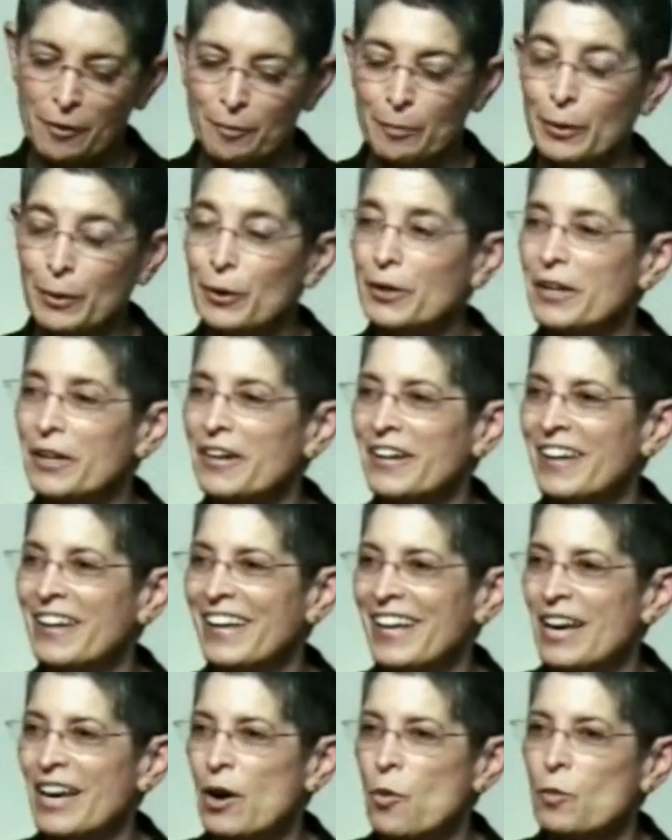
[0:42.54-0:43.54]
book,
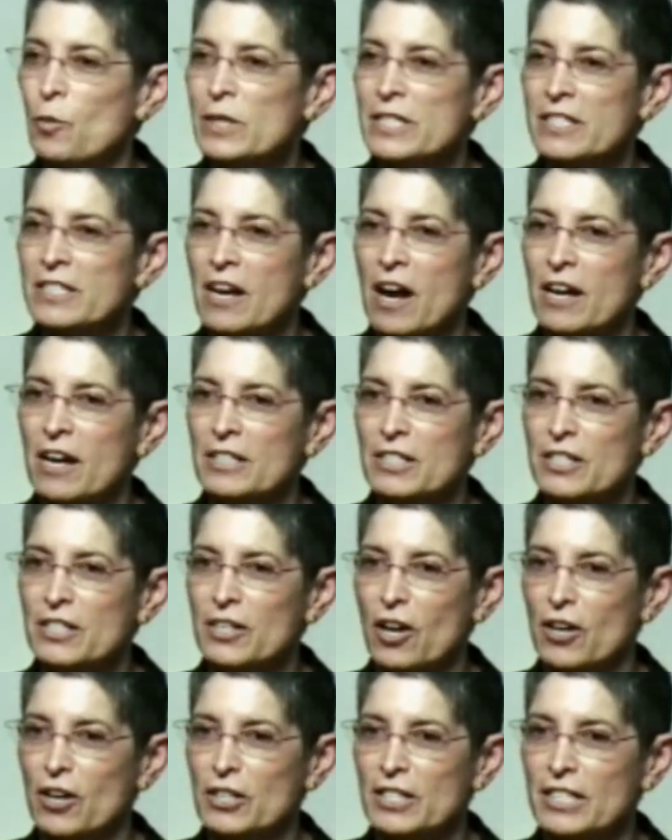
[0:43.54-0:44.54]
Wisconsin,
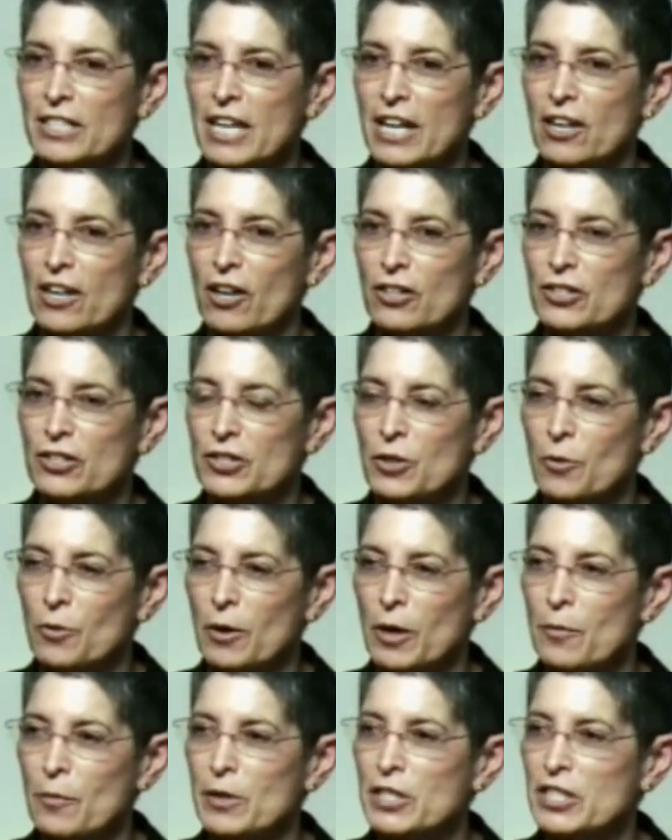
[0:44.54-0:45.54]
Our State, Our
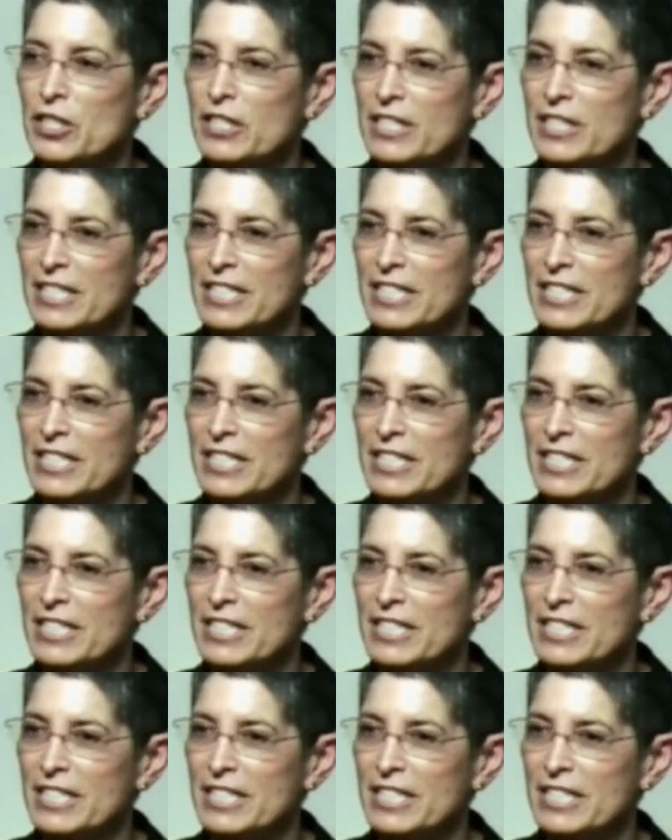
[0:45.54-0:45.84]
Story, which is a